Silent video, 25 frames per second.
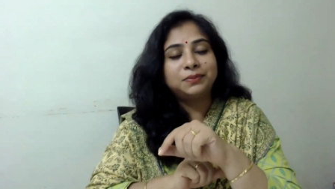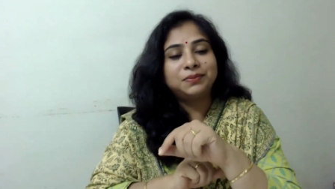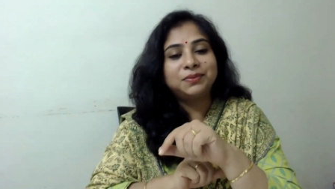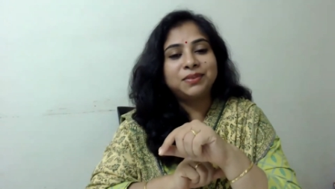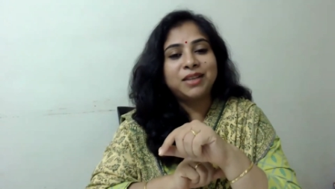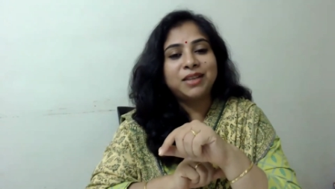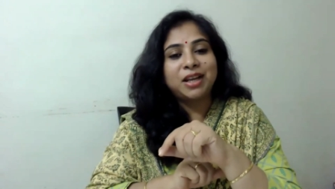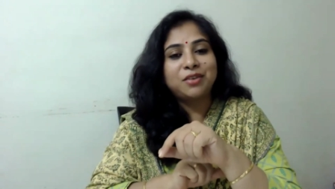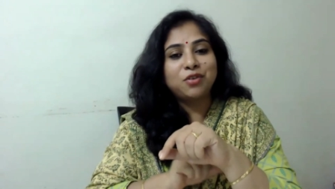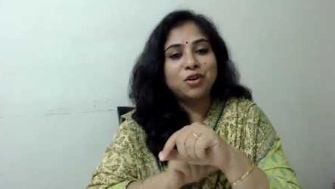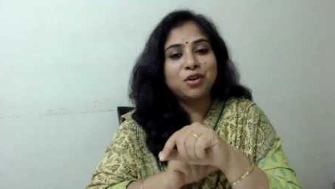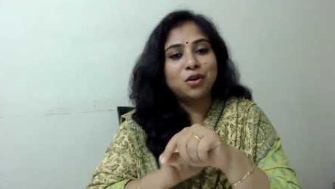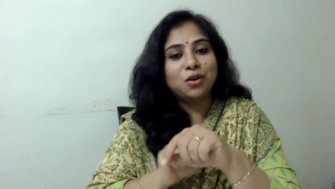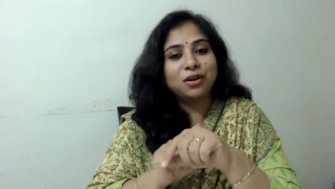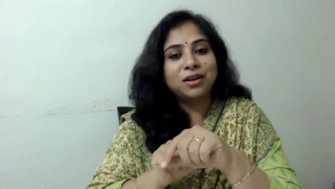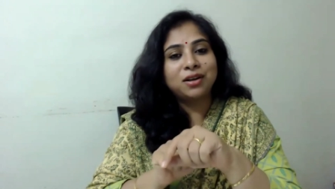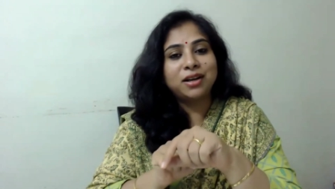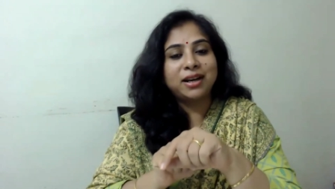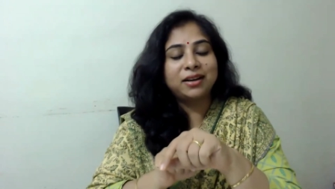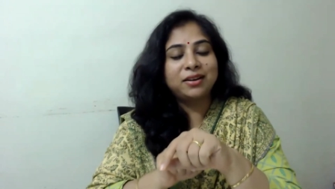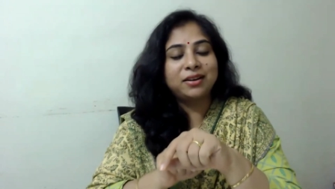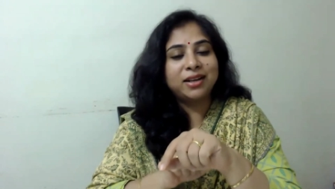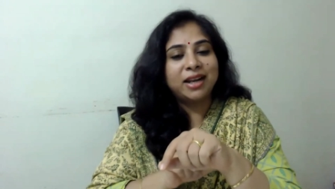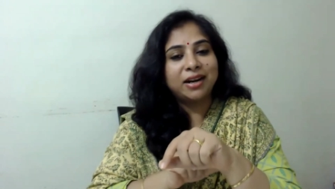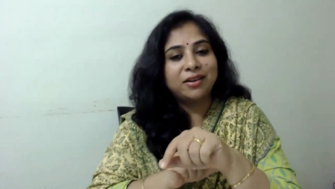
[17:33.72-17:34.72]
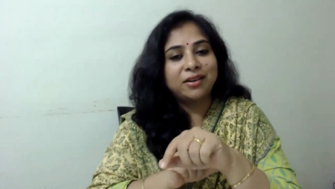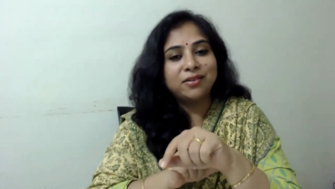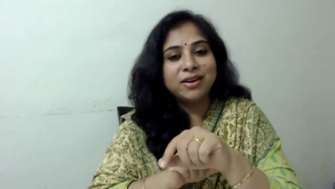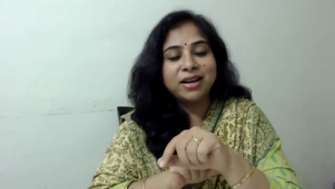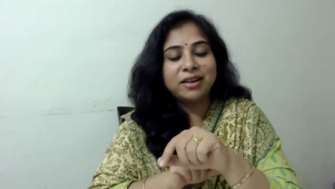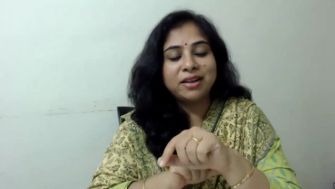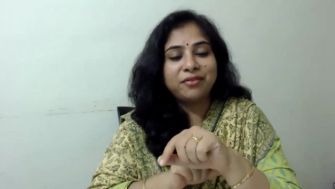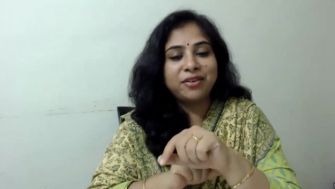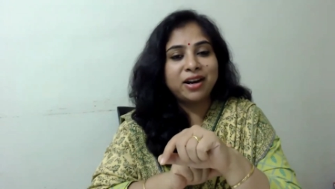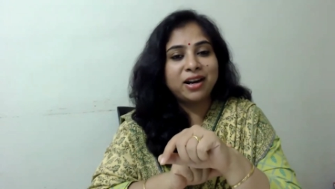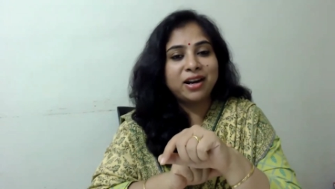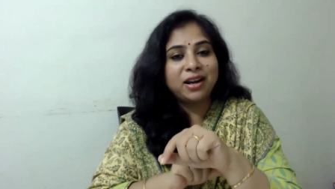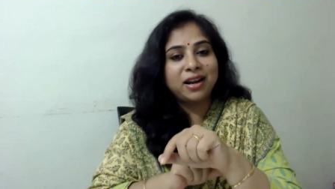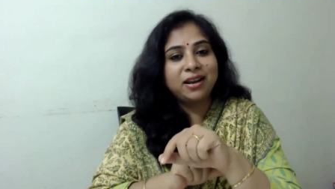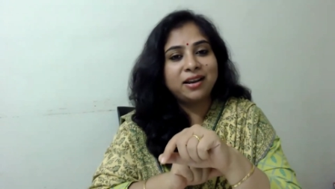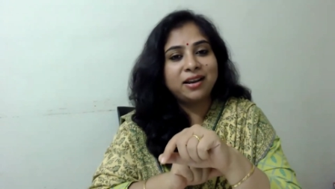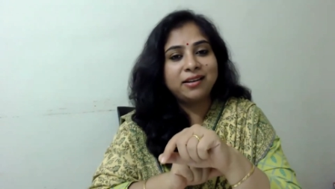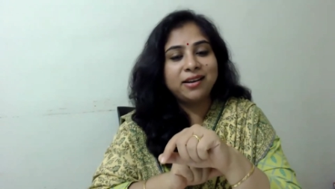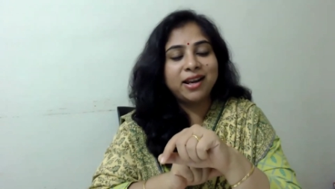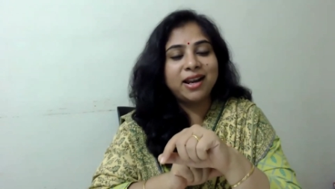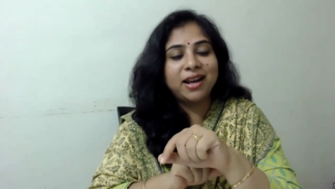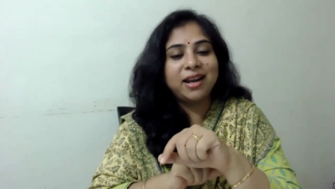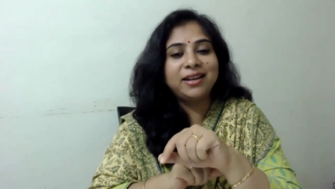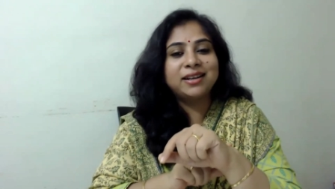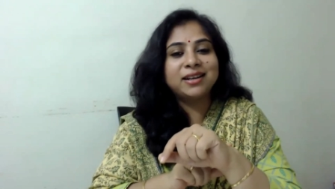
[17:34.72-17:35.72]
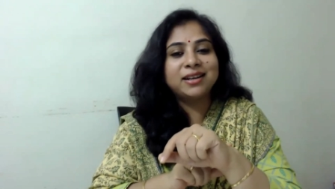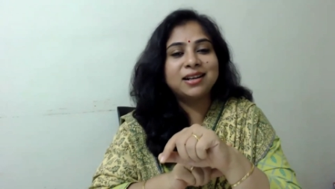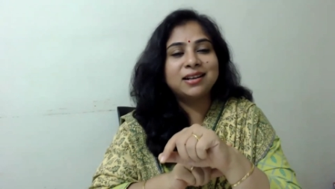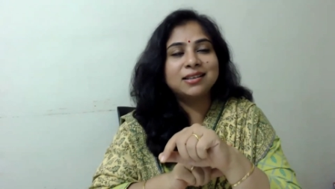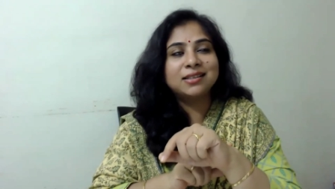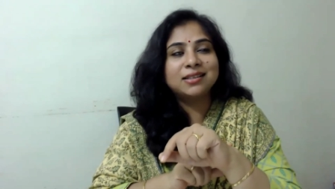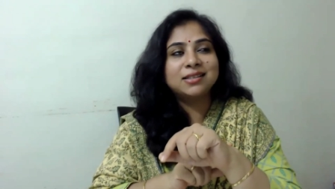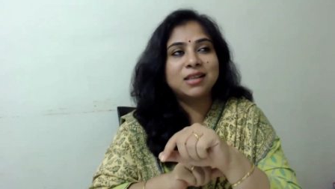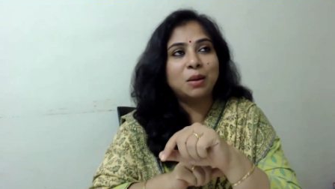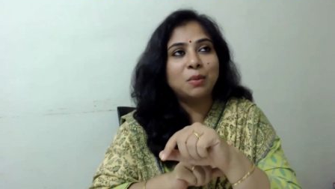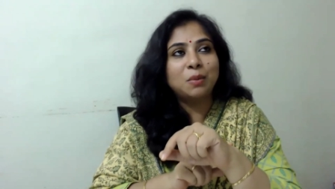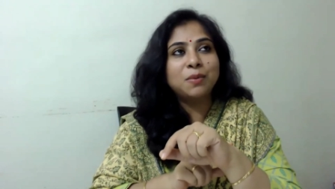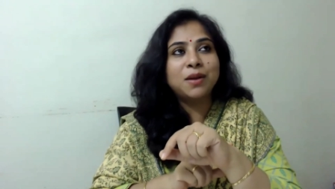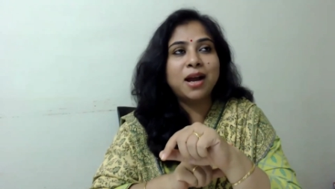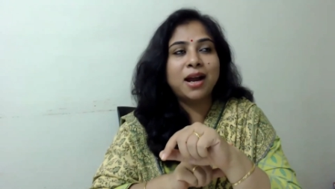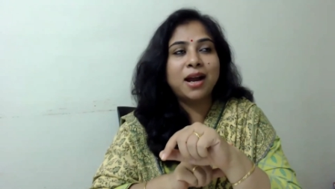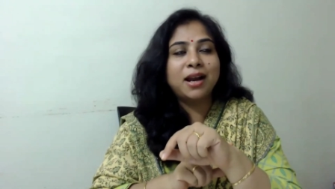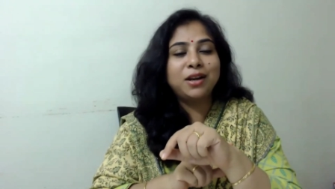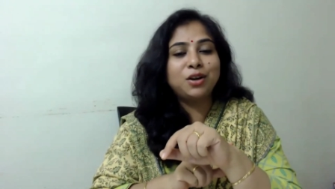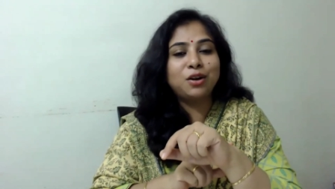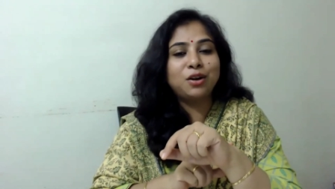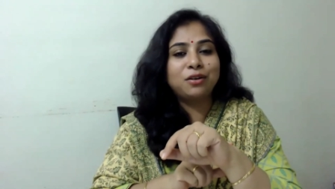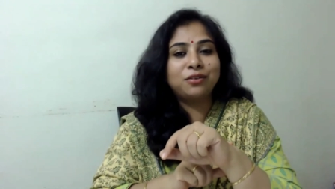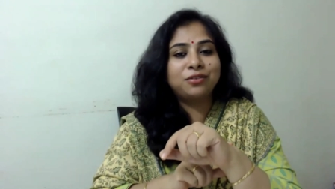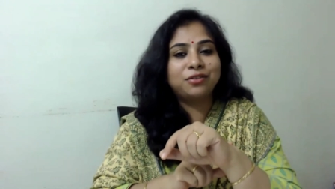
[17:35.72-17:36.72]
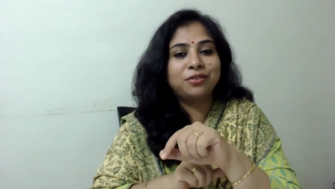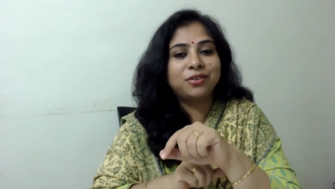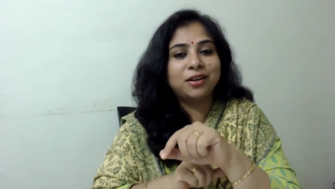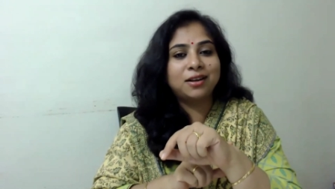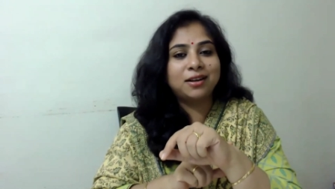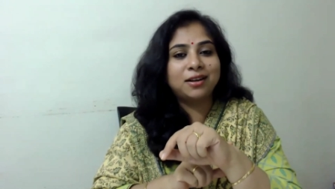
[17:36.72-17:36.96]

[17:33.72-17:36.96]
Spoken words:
that will definitely create some kind of